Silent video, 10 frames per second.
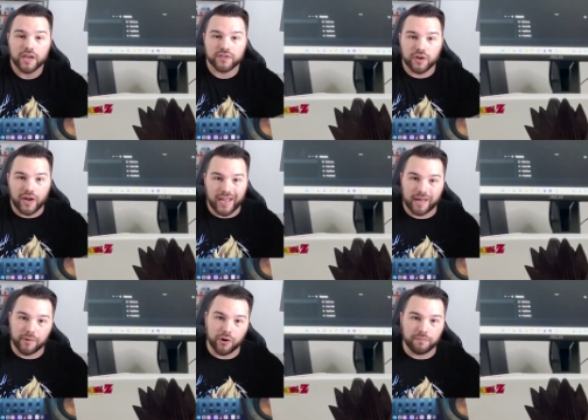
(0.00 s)
so I
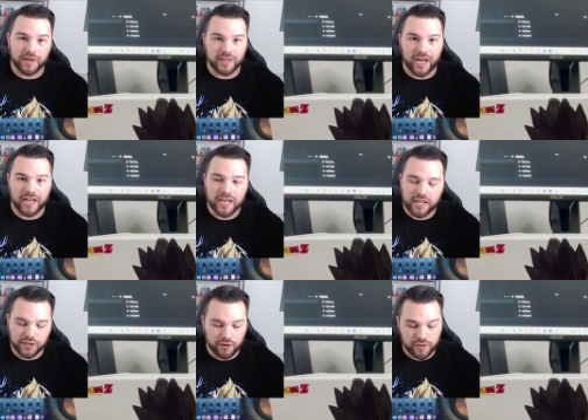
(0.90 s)
am hoping that
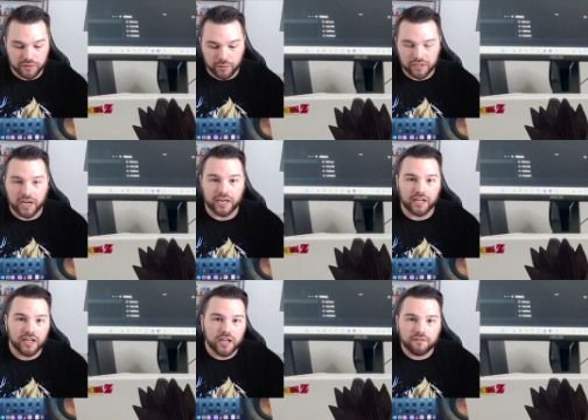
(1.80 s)
you know this one kind
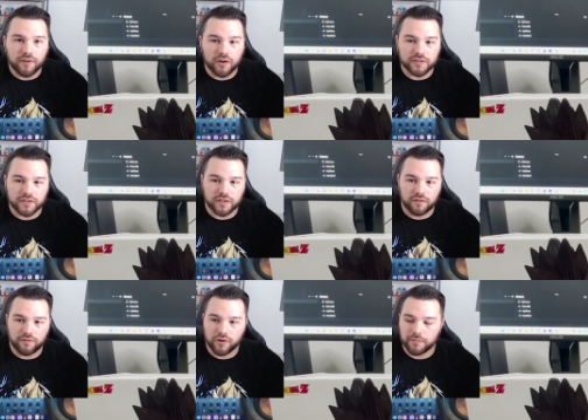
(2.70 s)
of falls into the
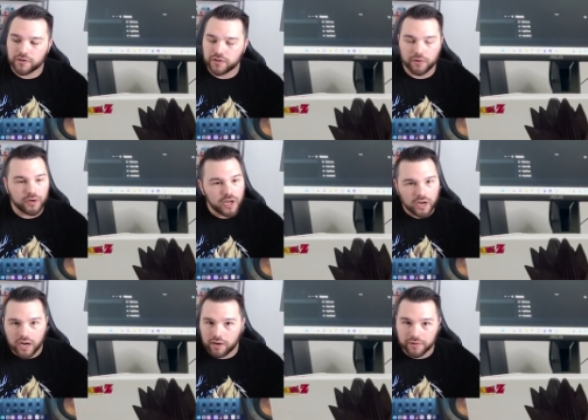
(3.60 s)
former. So
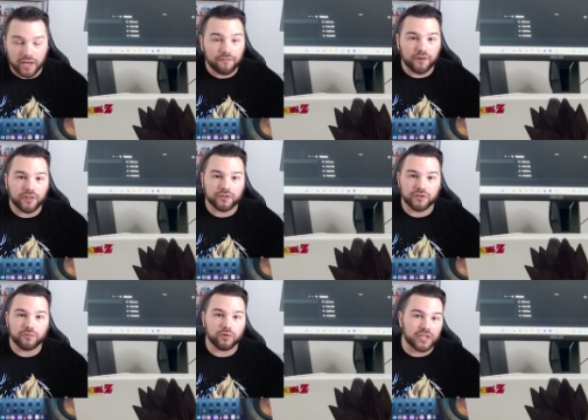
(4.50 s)
uh, without further
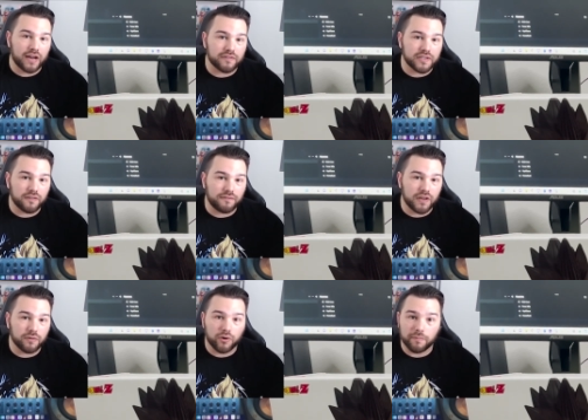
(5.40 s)
ado, we'll dive into the
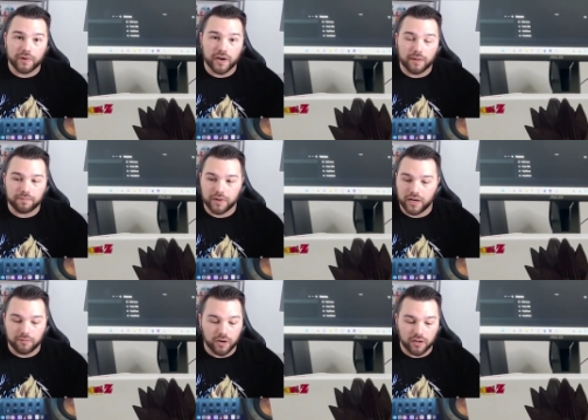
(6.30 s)
figure. We'll open it up
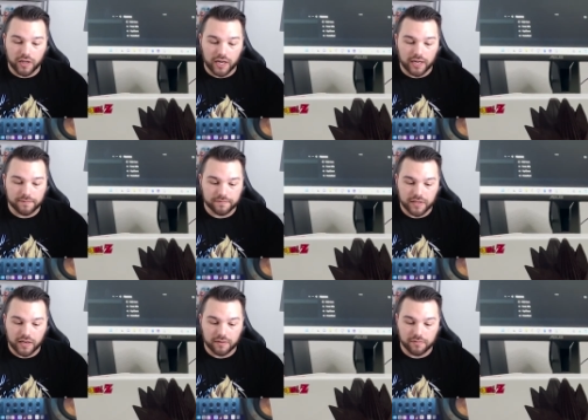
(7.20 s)
uh, while. Uh,
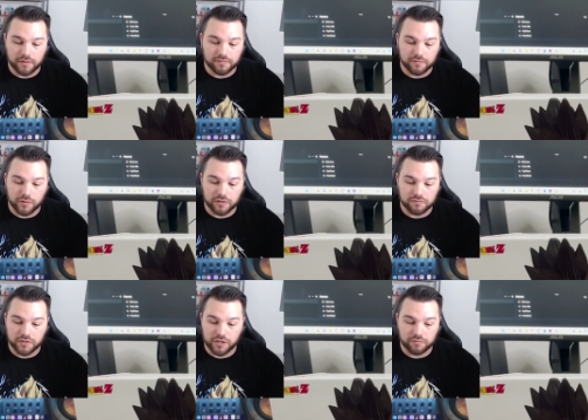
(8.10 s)
um, uh, well,
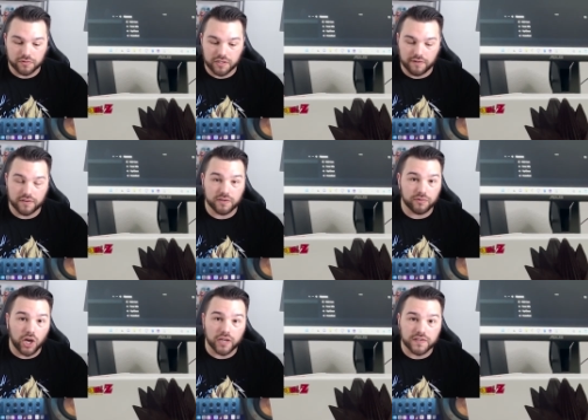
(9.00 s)
you know, giving some
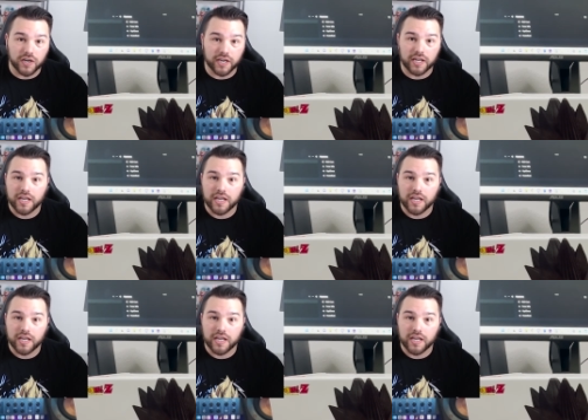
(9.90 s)
thoughts on it.